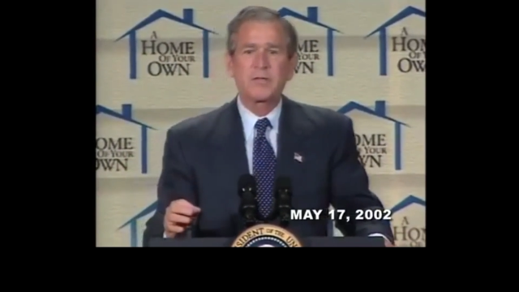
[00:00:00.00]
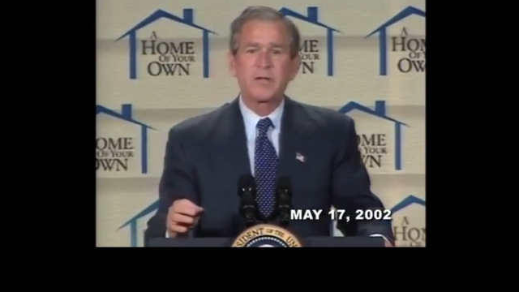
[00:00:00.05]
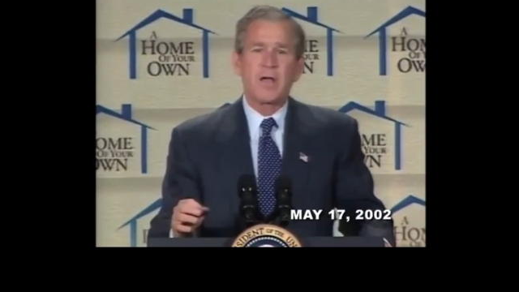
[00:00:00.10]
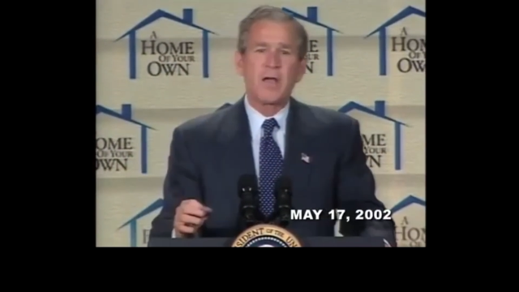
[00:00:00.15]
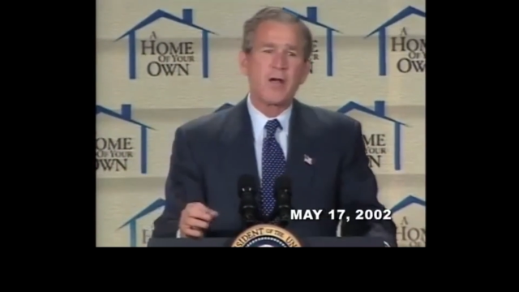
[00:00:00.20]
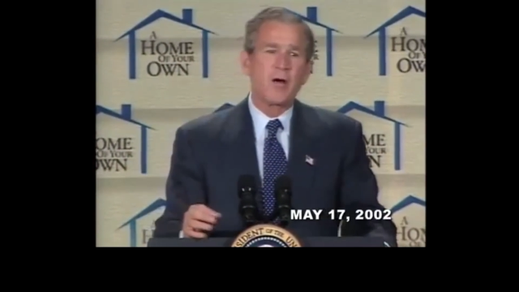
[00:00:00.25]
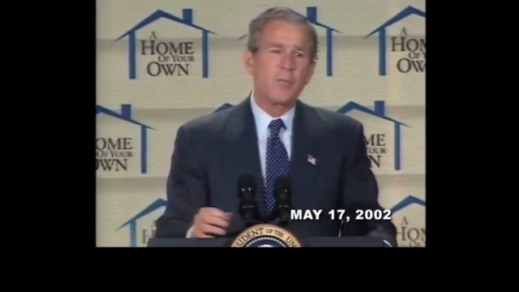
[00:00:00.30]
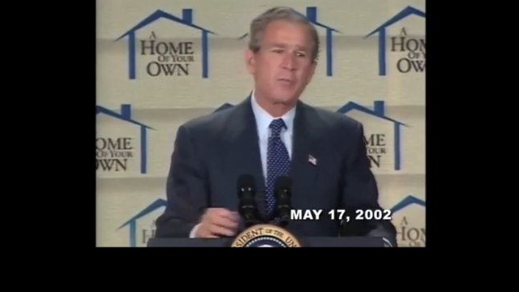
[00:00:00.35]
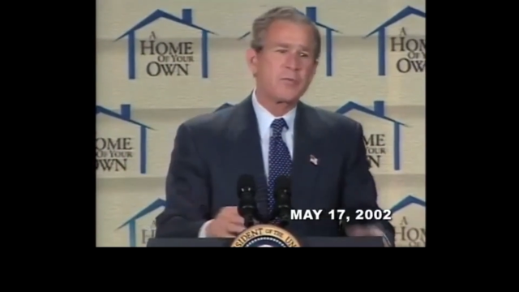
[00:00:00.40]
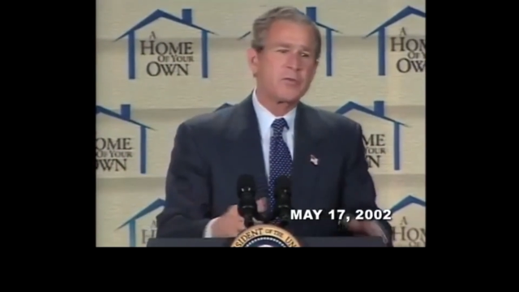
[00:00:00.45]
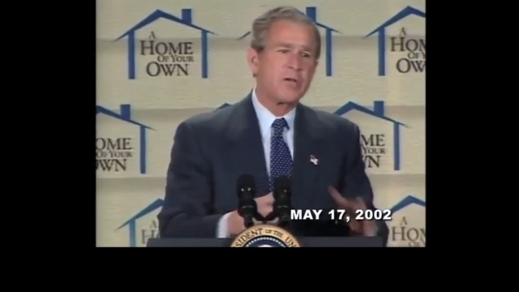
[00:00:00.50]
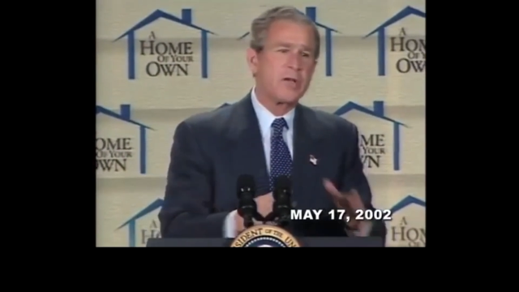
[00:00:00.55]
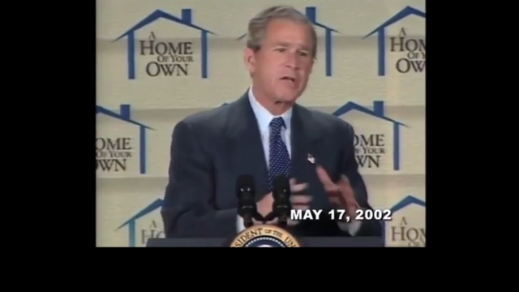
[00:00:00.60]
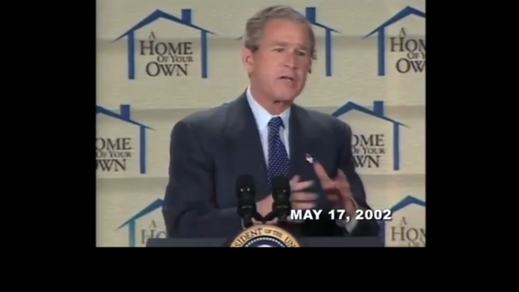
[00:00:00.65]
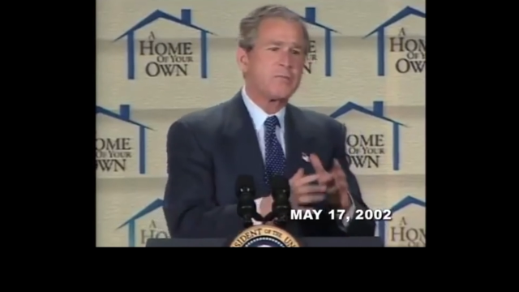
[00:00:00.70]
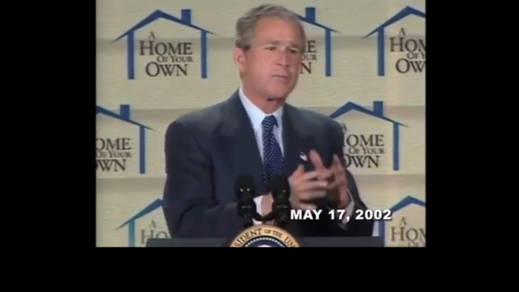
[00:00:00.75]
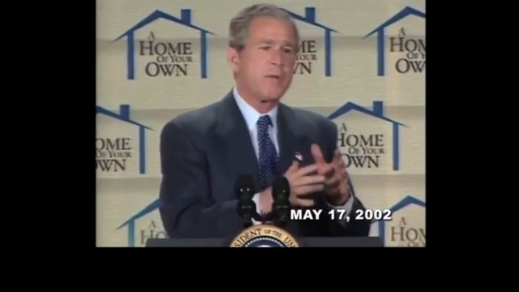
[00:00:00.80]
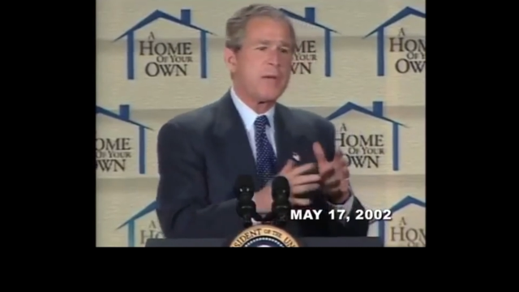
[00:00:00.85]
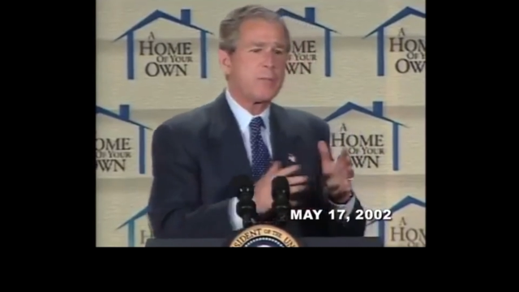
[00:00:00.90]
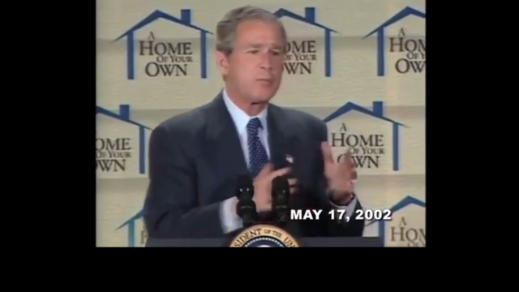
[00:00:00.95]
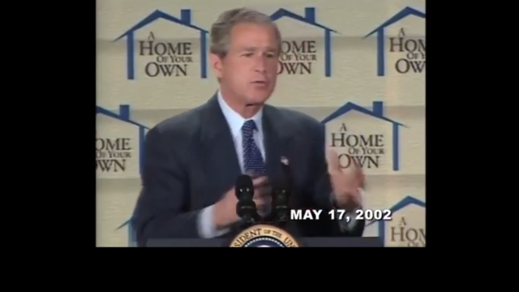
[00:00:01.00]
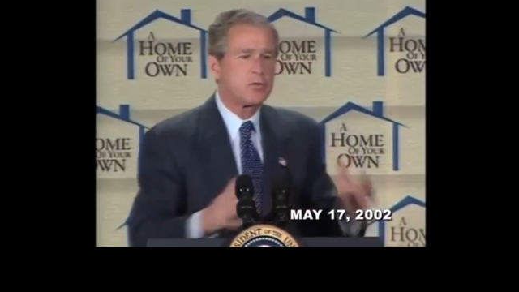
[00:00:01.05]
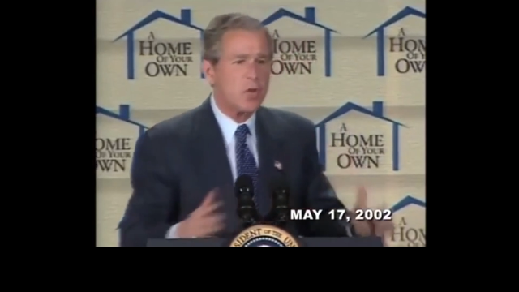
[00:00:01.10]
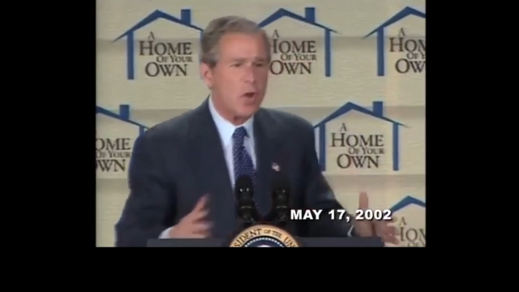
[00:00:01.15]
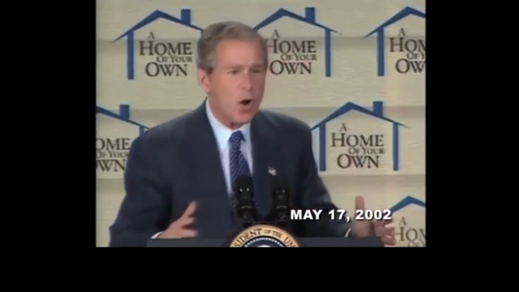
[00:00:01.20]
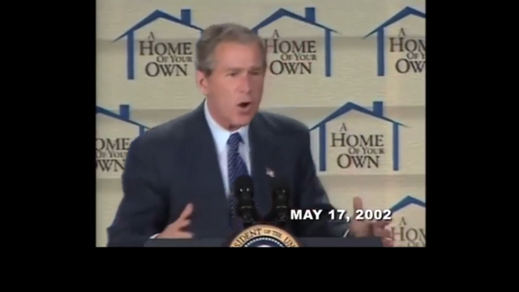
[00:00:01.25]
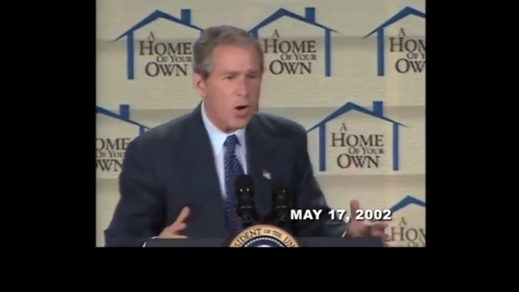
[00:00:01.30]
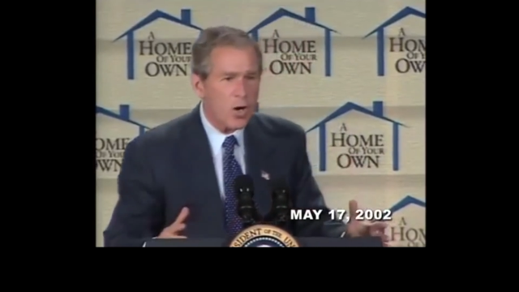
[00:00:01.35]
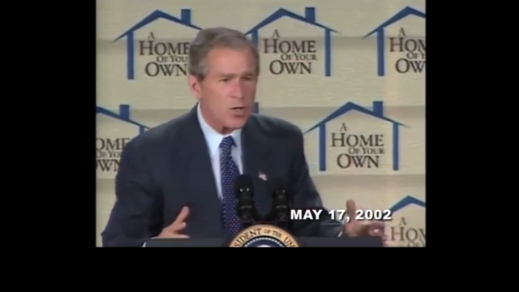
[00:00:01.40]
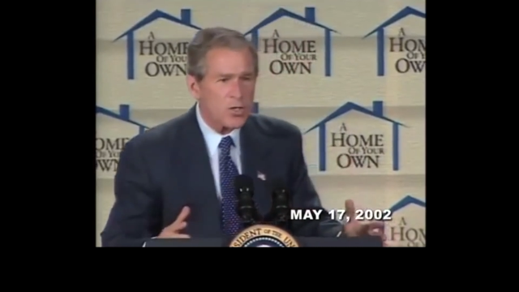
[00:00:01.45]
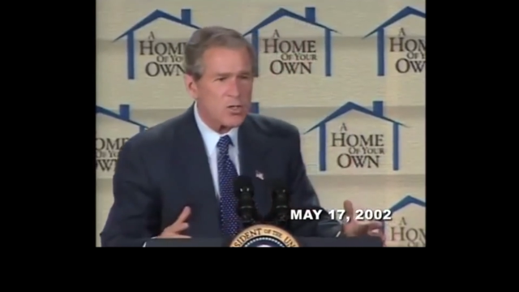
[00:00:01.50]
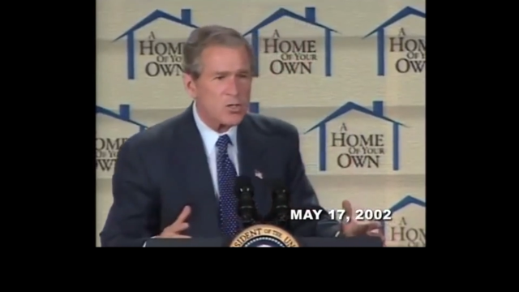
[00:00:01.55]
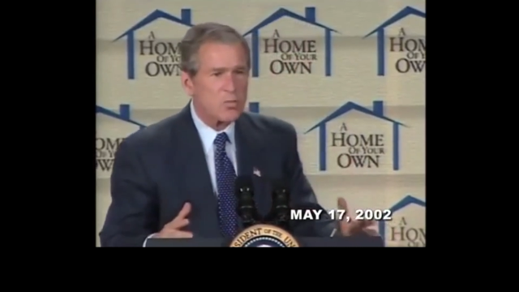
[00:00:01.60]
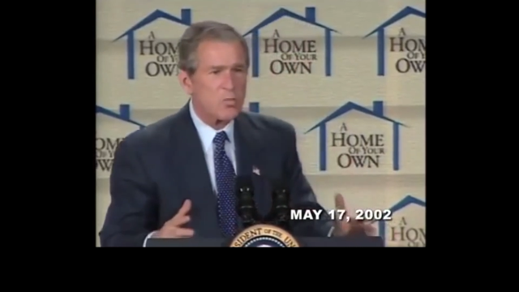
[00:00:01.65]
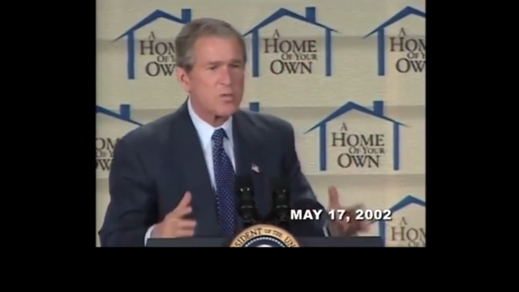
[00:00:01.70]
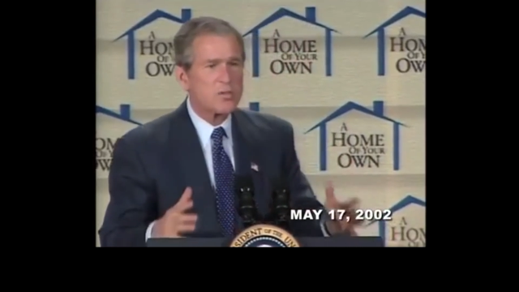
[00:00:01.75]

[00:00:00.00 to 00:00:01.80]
to help change people's hearts,